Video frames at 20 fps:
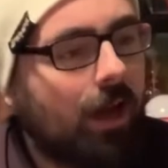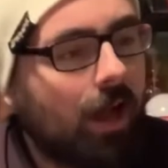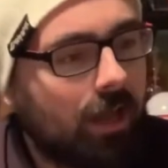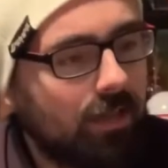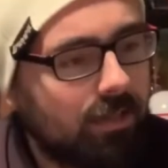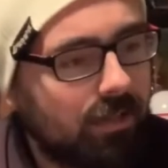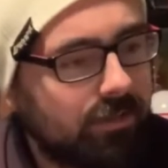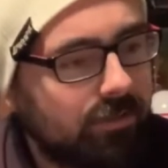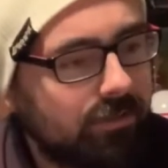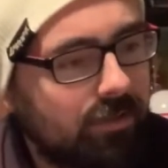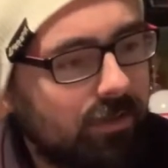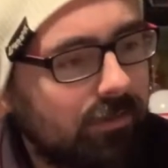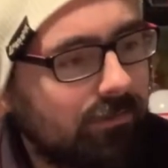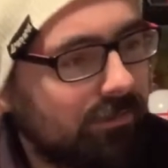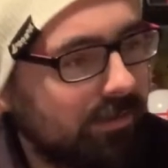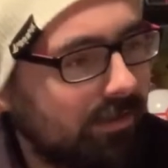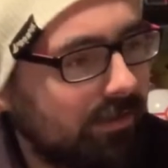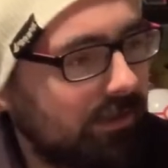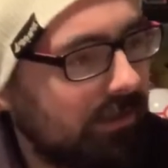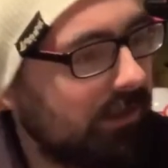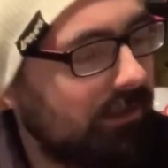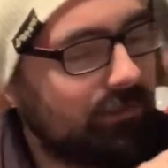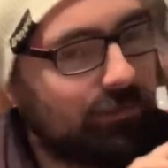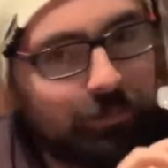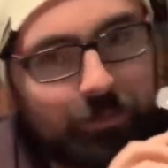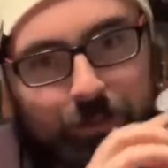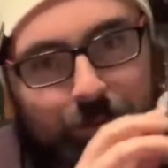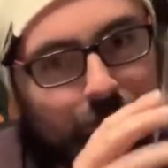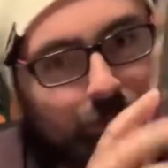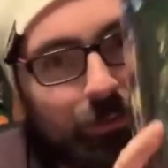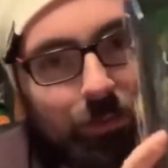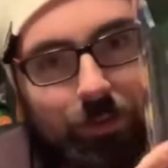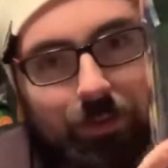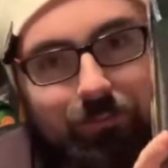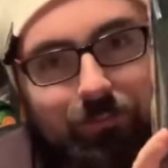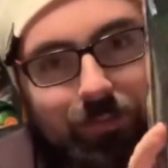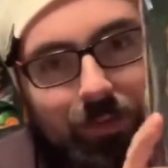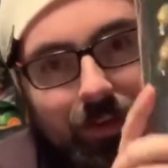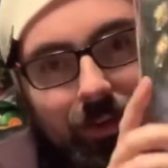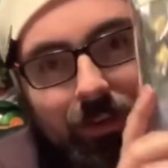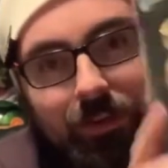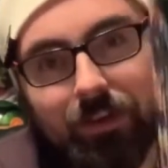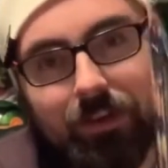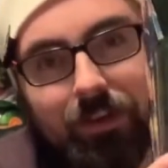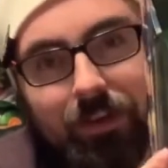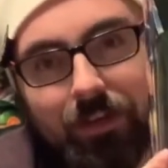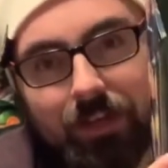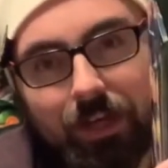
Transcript: I like Nova, he's a pretty cool looking figure.